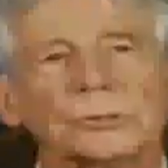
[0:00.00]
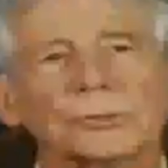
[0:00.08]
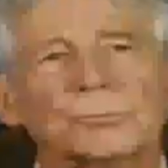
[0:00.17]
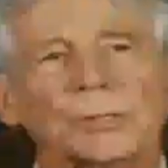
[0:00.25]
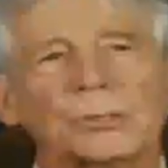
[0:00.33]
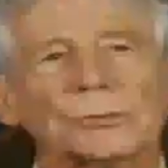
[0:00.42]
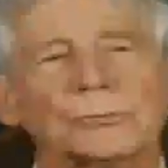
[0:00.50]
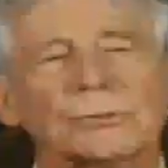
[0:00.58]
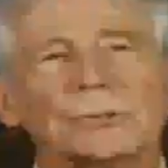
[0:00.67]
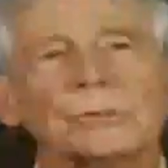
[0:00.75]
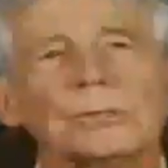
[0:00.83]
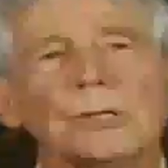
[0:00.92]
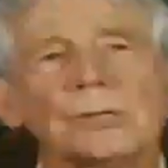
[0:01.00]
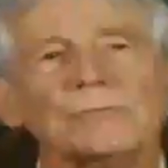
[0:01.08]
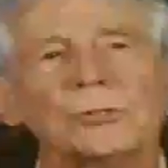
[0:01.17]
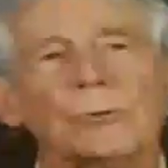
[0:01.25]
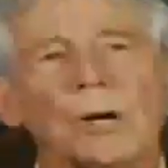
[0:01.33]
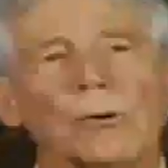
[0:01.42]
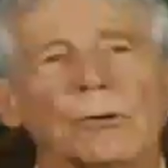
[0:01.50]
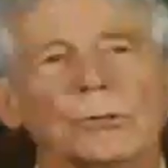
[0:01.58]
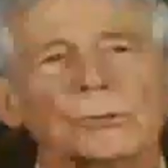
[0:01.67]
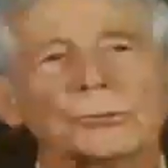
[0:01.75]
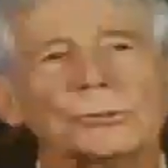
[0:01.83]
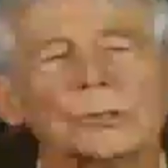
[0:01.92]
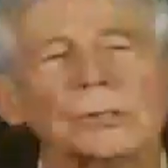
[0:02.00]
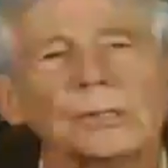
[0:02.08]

the space of a few hours.